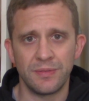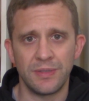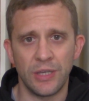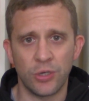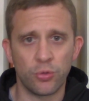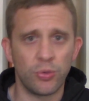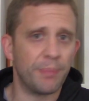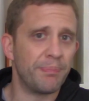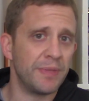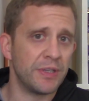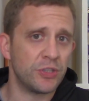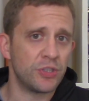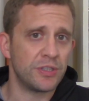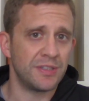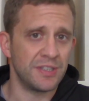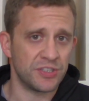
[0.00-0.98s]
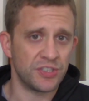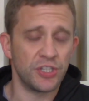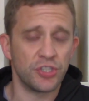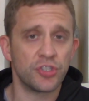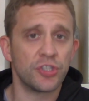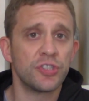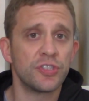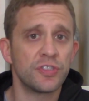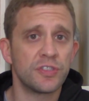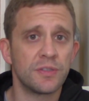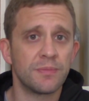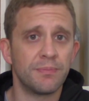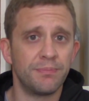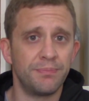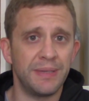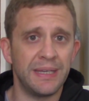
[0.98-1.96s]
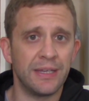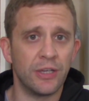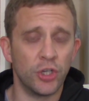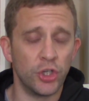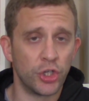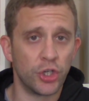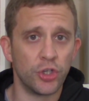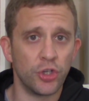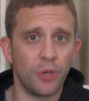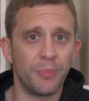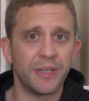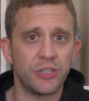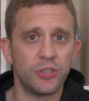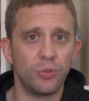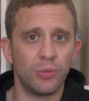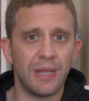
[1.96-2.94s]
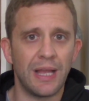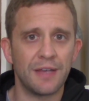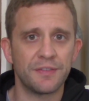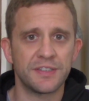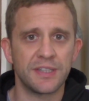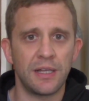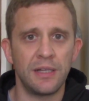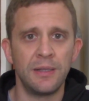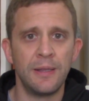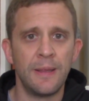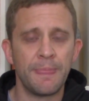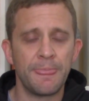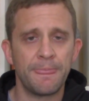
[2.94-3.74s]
equipment decisions being ergonomic to your lifestyle.